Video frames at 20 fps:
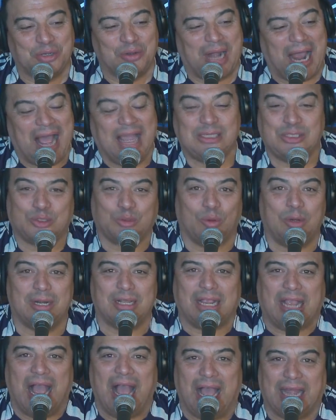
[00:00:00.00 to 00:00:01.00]
Dude, I
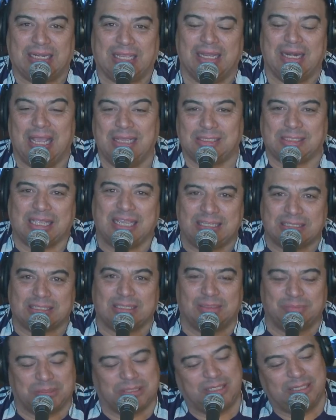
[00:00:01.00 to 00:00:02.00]
swear to God, can I say
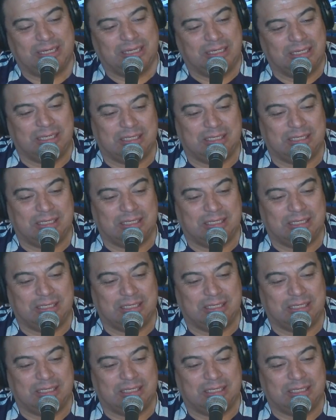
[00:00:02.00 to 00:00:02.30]
something?